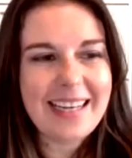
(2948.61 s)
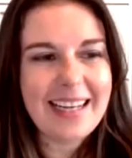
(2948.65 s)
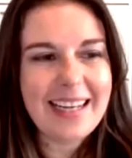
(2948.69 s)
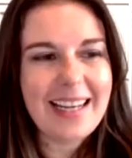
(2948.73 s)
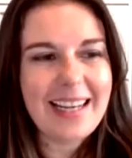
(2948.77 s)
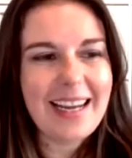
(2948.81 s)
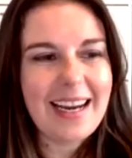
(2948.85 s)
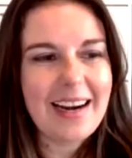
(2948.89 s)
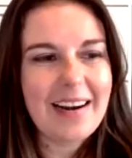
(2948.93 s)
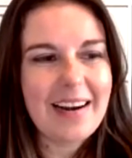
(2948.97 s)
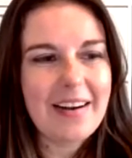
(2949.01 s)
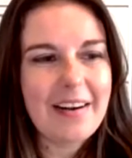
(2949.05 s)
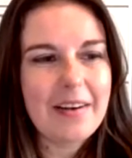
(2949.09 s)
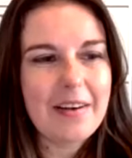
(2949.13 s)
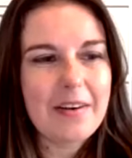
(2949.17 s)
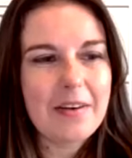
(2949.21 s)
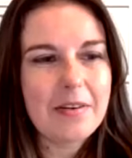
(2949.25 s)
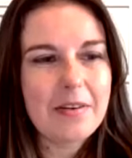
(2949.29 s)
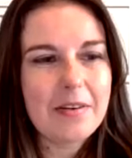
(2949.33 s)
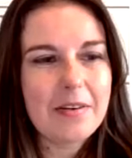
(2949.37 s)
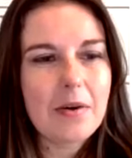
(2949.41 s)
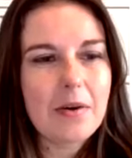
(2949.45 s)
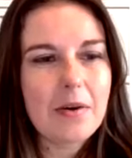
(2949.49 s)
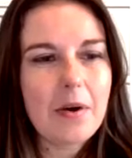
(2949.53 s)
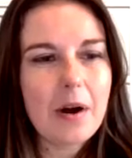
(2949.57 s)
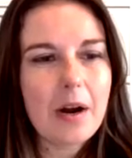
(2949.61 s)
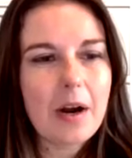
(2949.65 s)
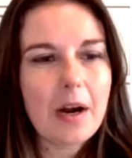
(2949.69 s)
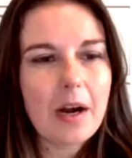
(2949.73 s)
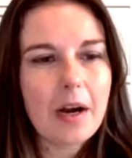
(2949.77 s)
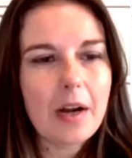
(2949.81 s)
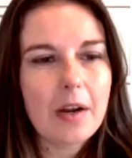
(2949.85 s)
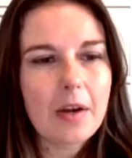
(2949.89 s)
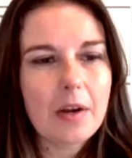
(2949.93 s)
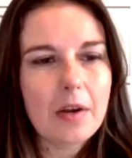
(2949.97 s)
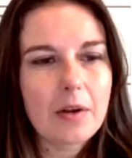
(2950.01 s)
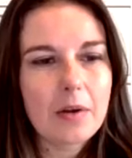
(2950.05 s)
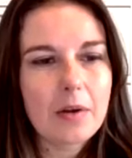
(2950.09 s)
Clair in New York,
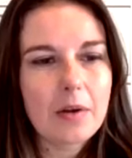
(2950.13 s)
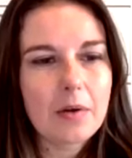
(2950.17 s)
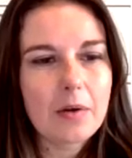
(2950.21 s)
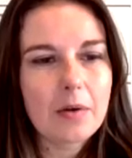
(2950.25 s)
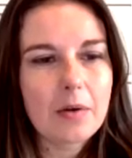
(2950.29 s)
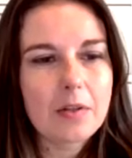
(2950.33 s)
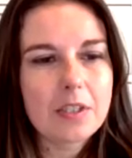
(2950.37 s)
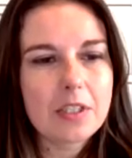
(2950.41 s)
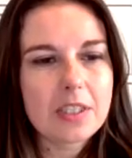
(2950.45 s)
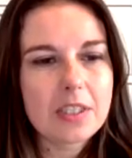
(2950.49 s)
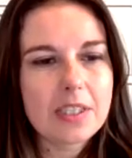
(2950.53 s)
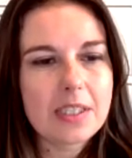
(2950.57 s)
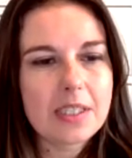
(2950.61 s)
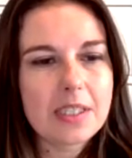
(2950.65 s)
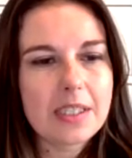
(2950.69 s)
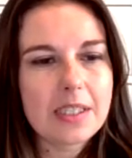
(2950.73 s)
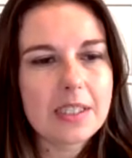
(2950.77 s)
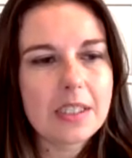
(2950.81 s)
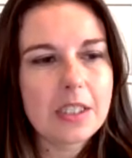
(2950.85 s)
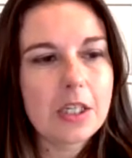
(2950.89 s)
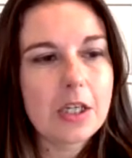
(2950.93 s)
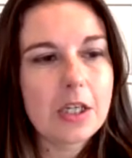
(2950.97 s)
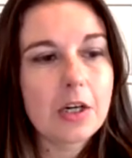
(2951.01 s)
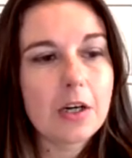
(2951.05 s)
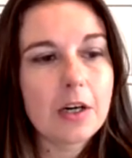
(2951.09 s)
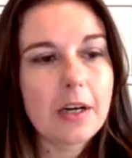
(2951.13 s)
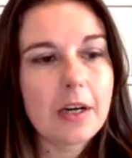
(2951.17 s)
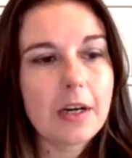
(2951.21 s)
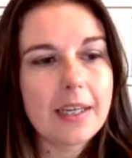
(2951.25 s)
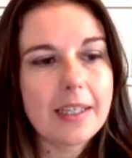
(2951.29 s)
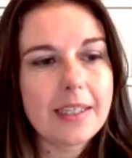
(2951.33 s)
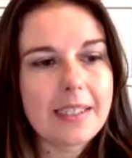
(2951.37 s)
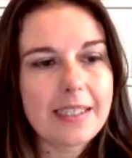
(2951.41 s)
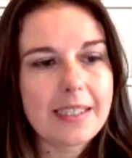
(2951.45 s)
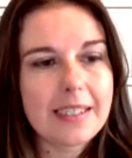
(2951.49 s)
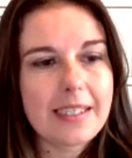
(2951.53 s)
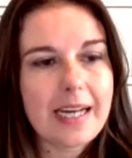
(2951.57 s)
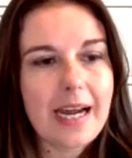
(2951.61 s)
who just is
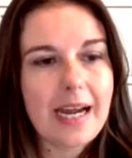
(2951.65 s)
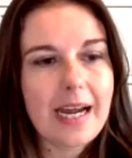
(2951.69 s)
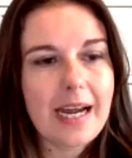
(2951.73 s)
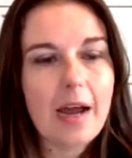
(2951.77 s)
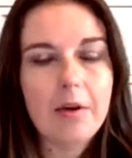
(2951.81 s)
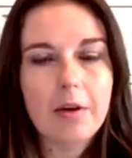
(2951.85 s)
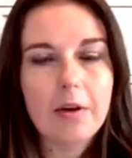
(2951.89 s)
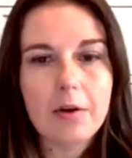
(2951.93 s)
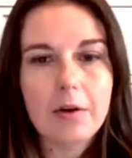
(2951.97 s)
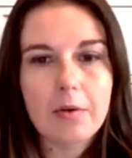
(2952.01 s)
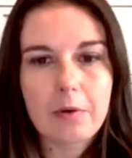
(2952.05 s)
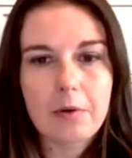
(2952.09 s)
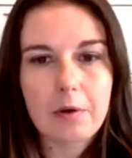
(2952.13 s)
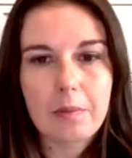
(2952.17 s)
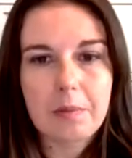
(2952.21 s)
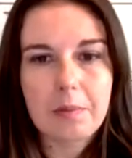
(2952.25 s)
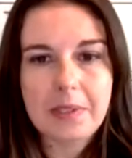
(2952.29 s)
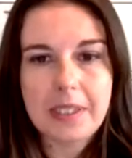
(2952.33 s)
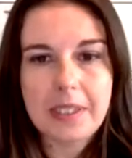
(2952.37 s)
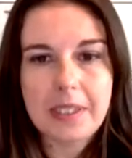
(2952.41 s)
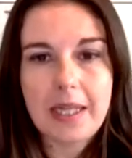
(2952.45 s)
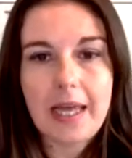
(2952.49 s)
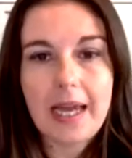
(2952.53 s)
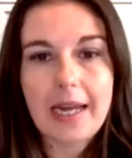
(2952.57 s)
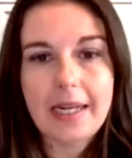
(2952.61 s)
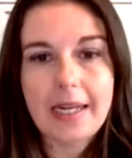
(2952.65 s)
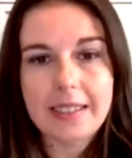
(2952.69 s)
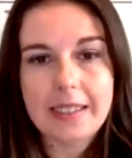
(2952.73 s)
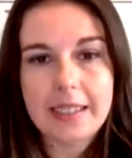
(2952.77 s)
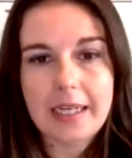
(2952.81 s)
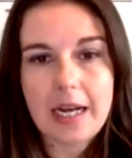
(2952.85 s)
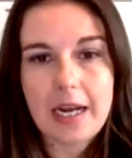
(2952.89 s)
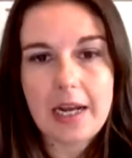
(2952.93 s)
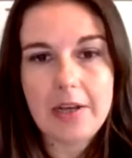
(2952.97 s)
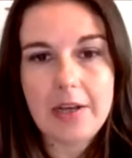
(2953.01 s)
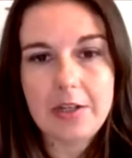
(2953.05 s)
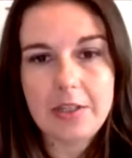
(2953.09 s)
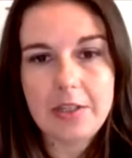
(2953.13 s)
curious as to how your group selects the
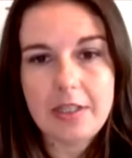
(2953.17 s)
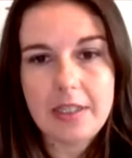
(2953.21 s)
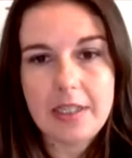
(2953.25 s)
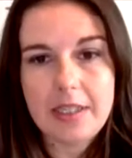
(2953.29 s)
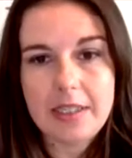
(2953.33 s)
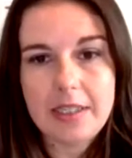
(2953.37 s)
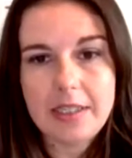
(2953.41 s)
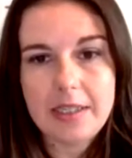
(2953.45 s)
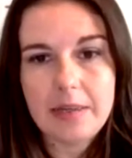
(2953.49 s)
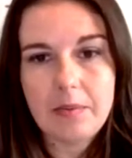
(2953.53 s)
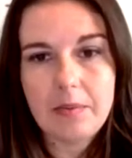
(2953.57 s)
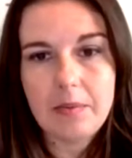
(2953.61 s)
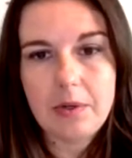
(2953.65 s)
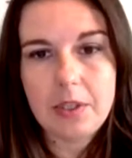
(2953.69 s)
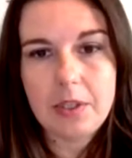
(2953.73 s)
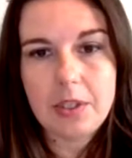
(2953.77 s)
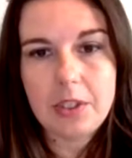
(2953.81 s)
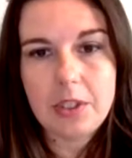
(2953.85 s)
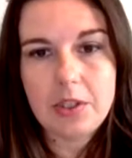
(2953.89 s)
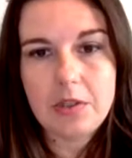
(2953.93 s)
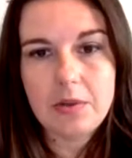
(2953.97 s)
countries in which mm-hmm.